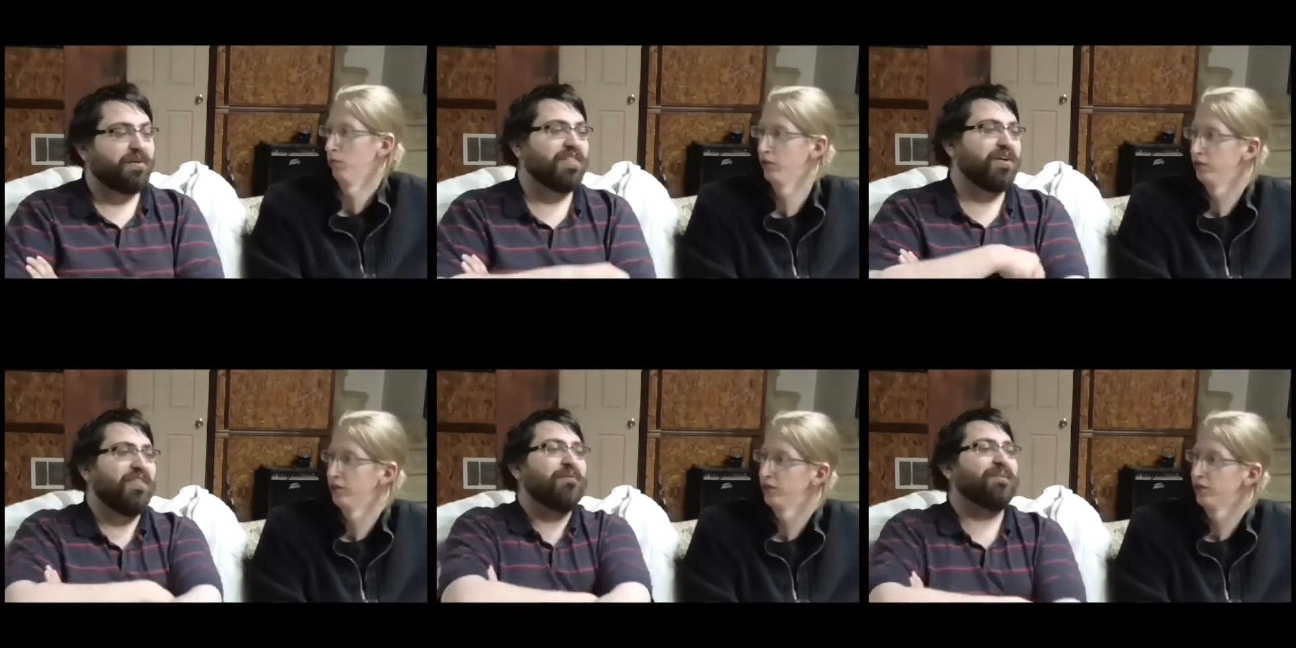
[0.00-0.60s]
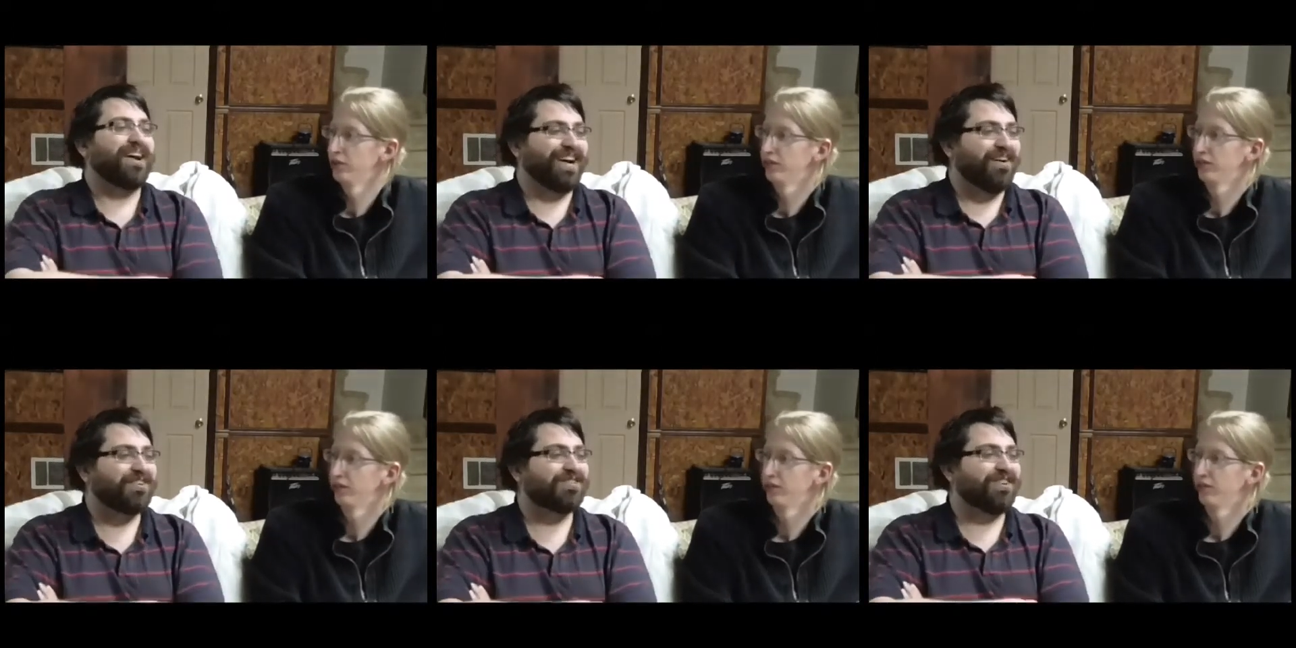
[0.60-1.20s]
Speaker 1: Well, the other bad guy
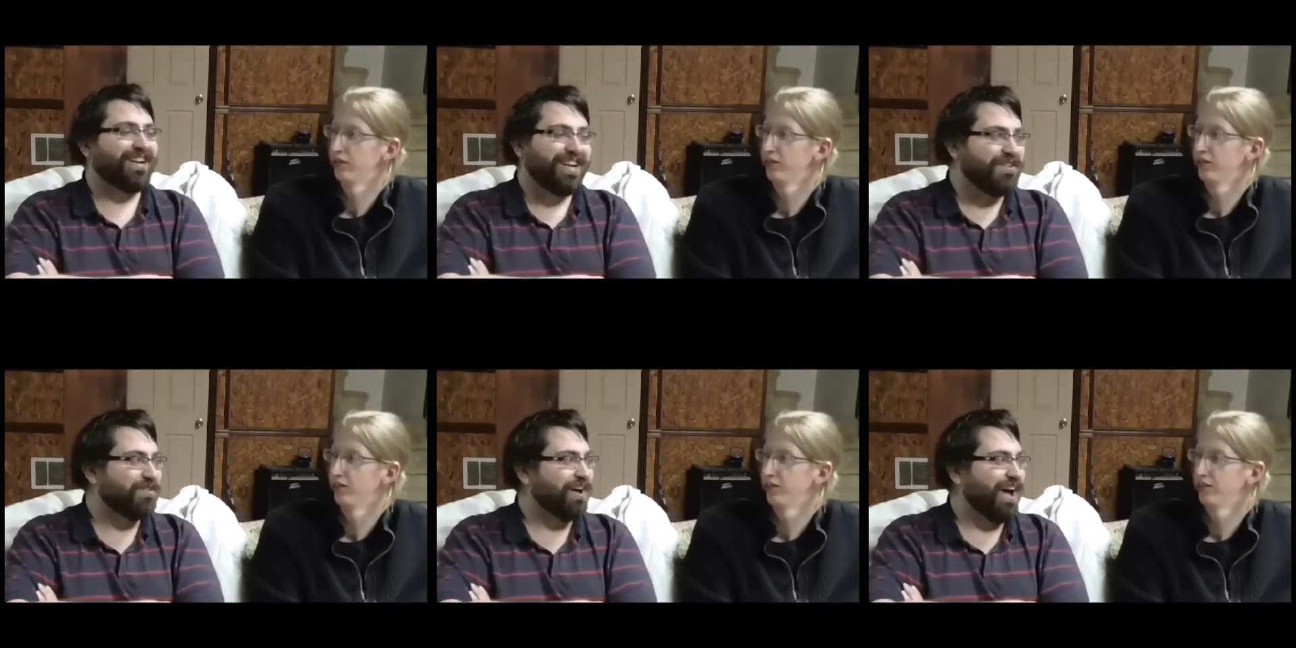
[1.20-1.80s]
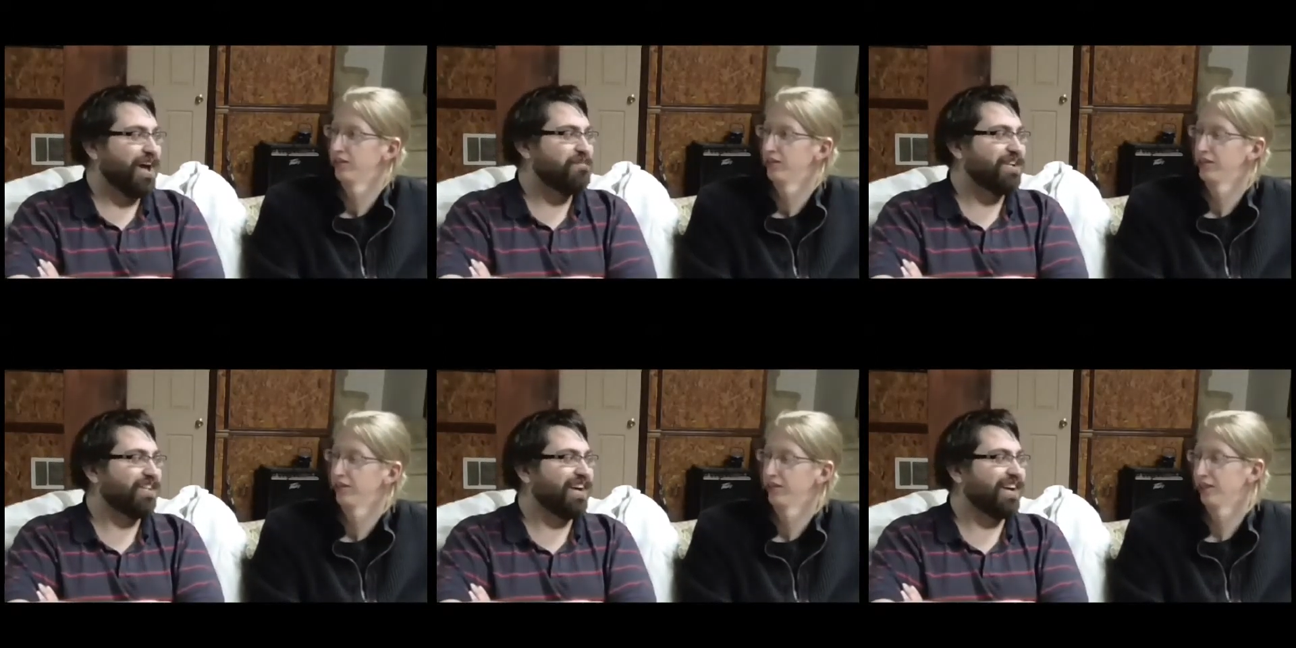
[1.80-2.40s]
was straight evil,
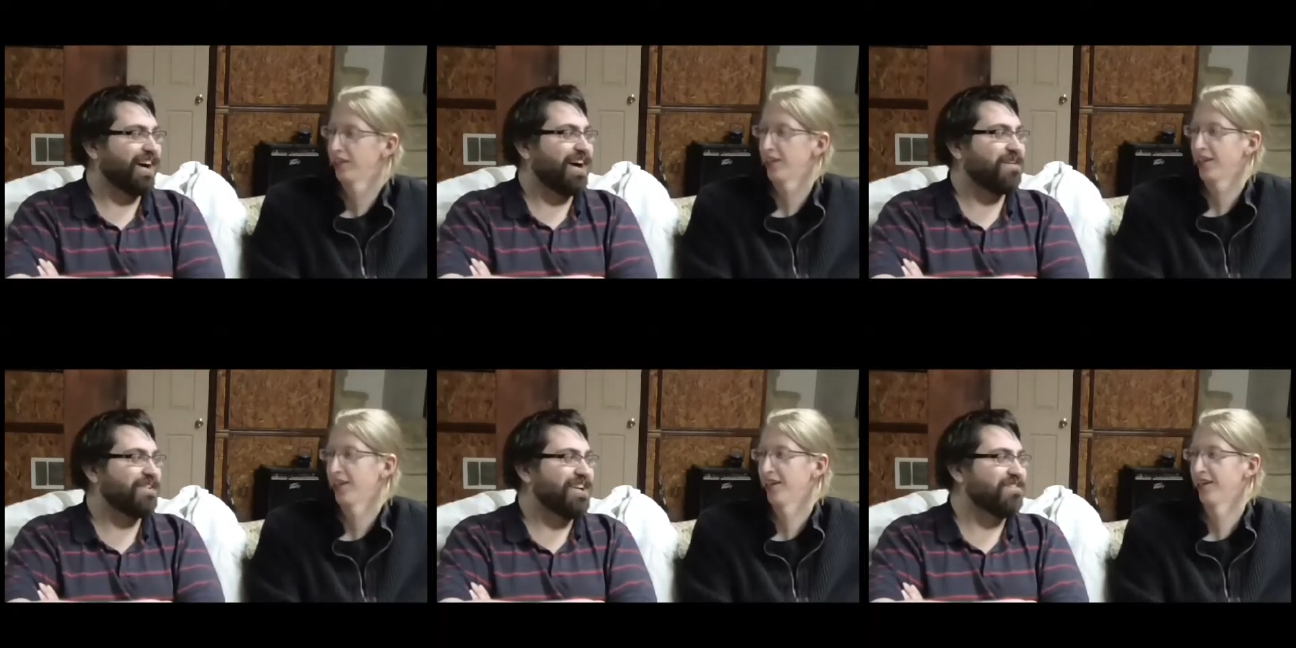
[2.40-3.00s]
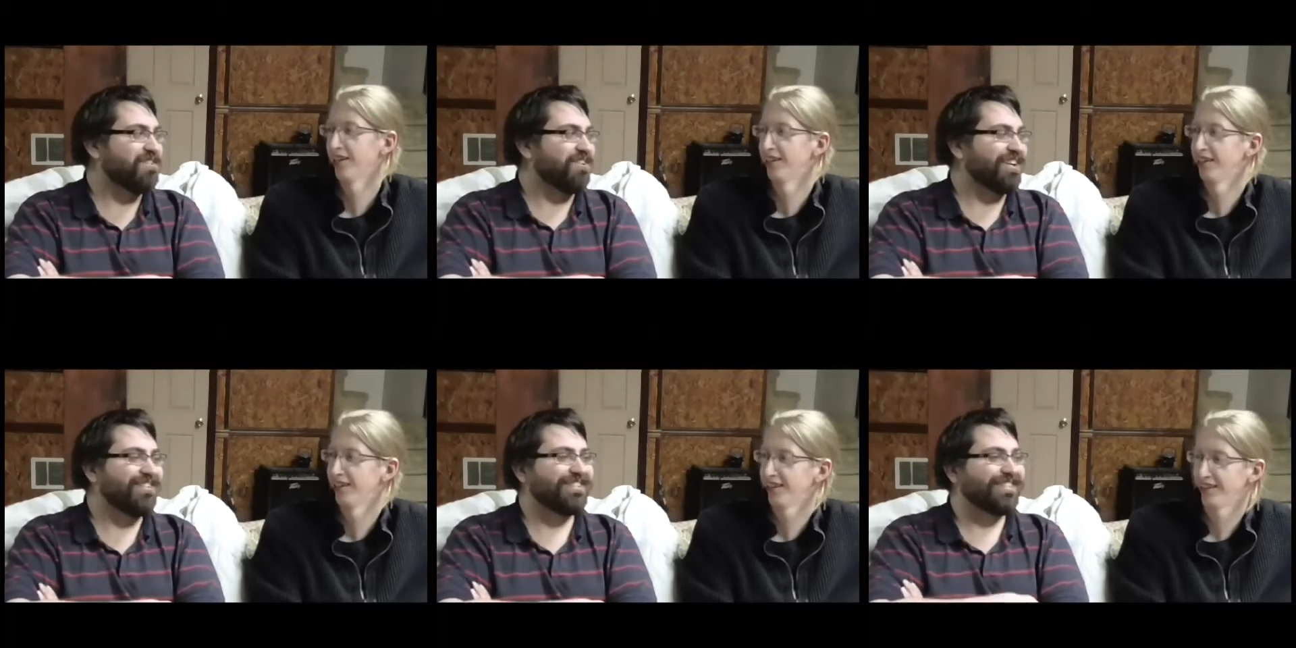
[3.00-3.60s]
hammy, like I yeah. am evil.
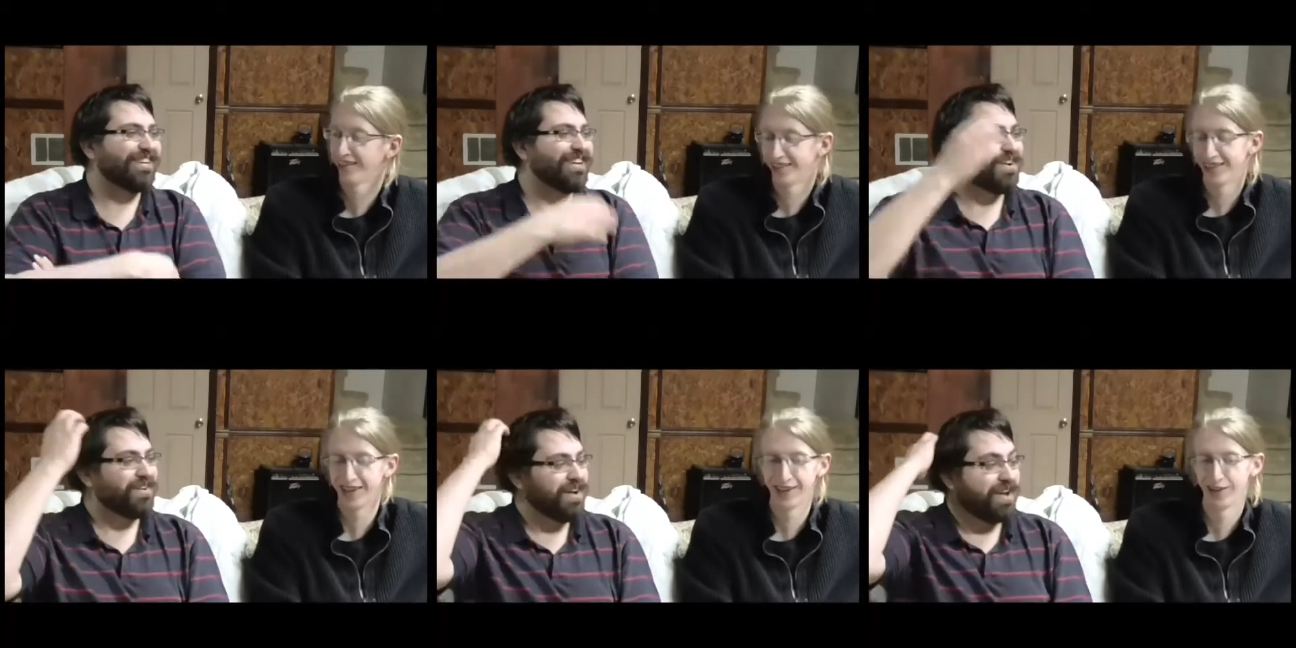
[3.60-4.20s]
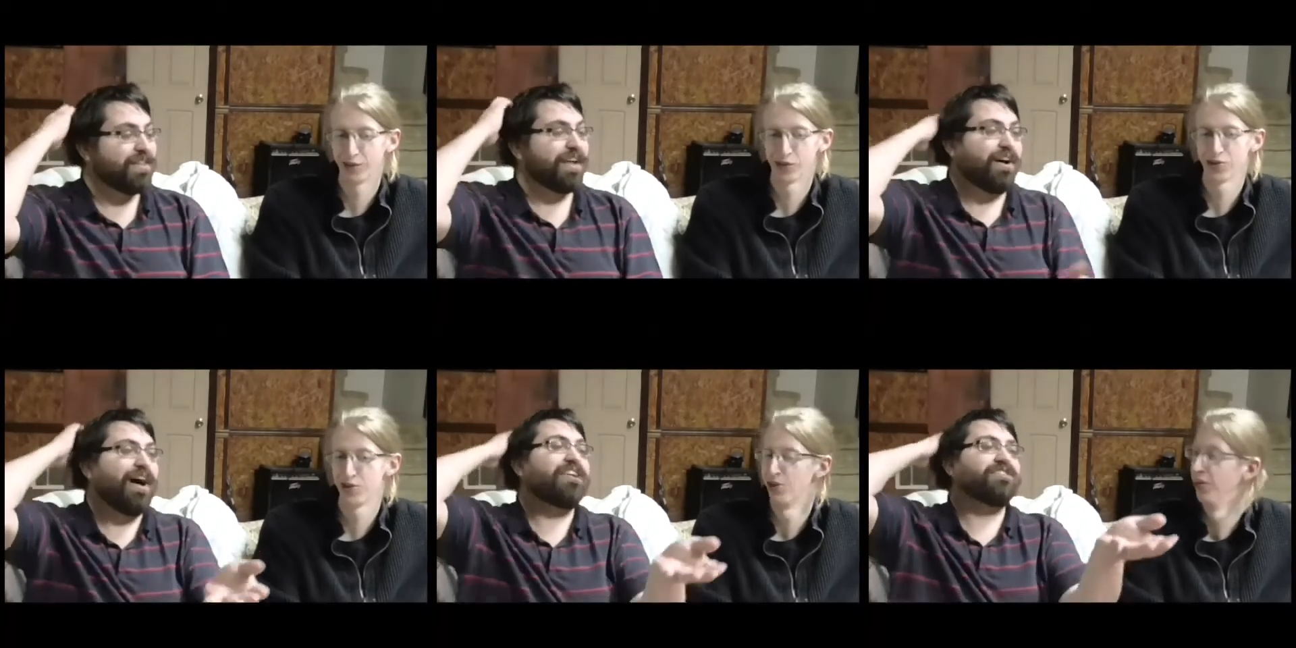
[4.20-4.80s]
He was yeah. like
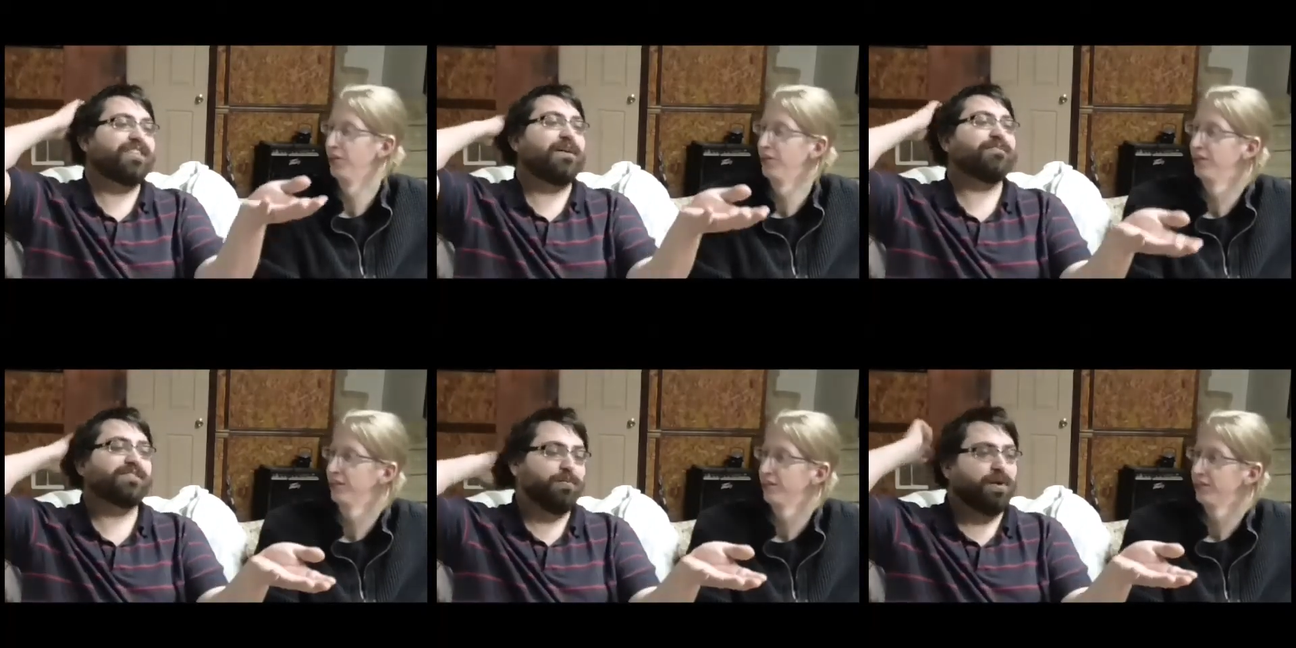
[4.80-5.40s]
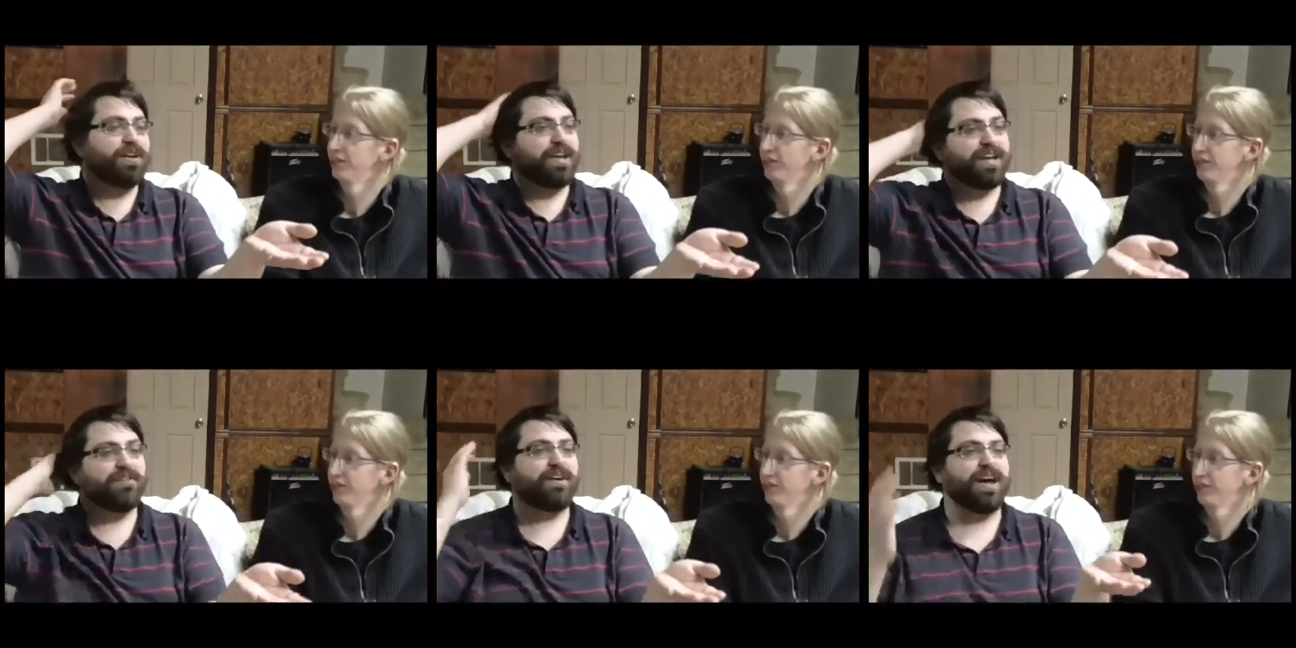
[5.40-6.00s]
actually, that was the one
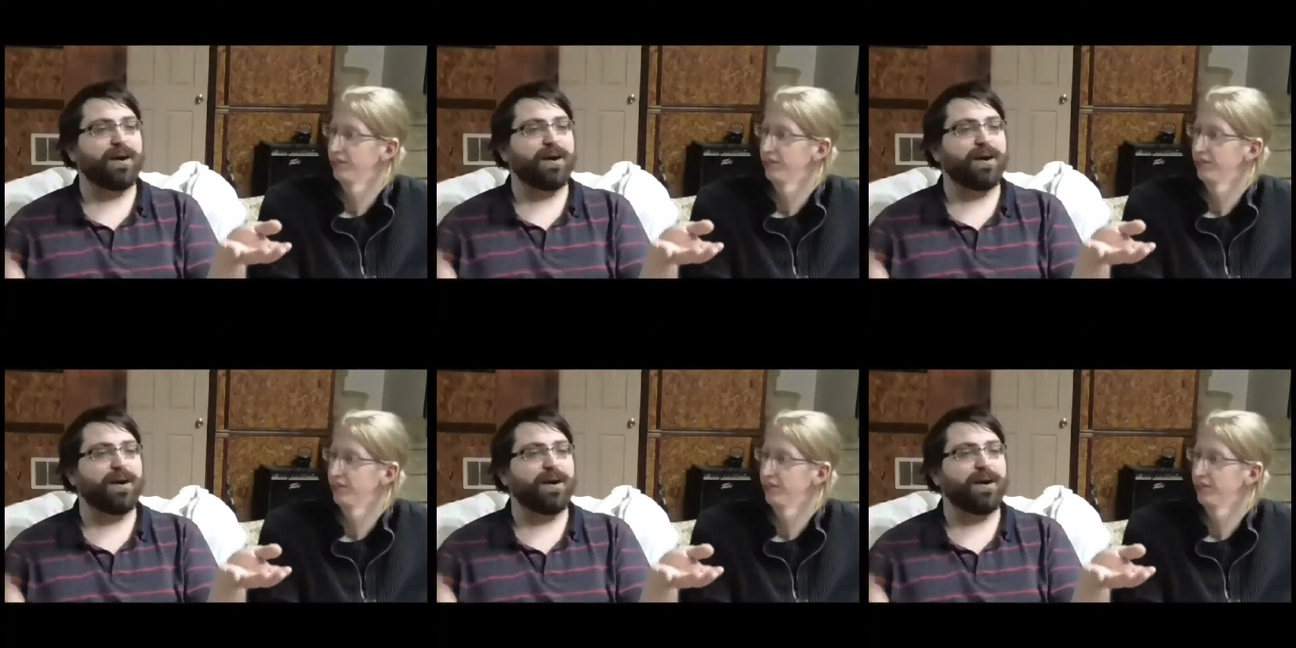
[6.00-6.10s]
negative I